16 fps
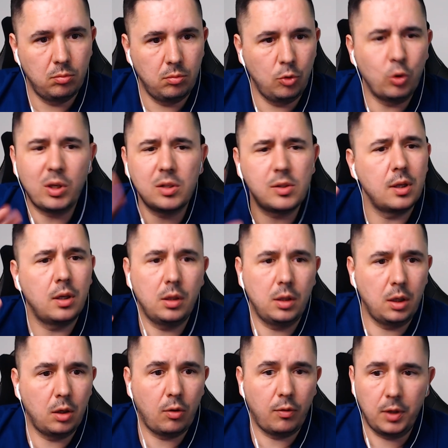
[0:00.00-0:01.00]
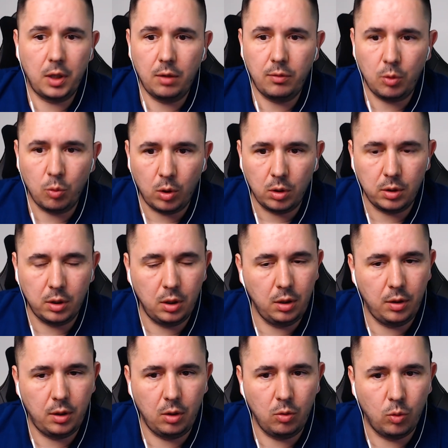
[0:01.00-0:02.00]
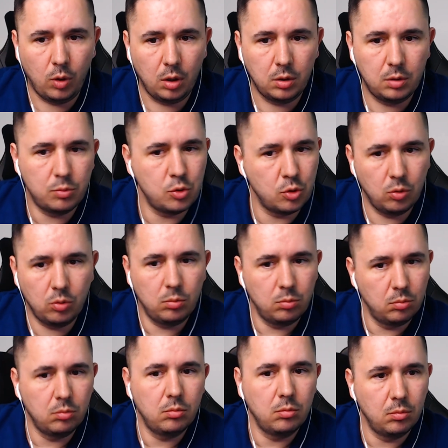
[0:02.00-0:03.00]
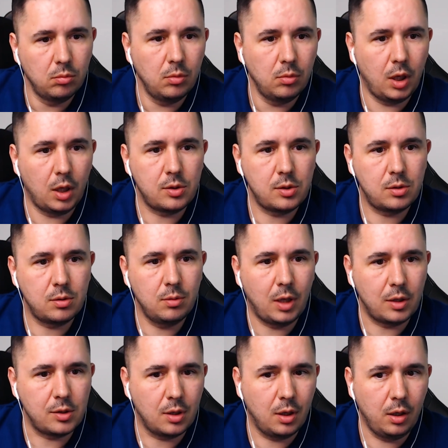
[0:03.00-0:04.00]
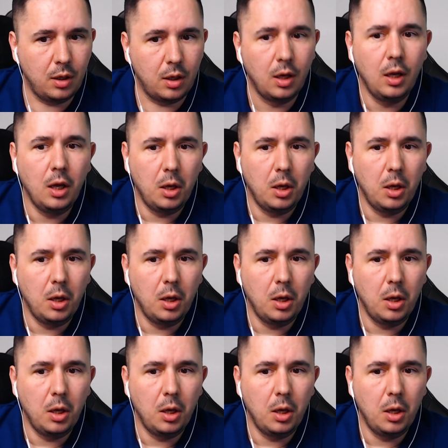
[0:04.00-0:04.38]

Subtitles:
You can sell at the end of the day anything you want. So that's clear.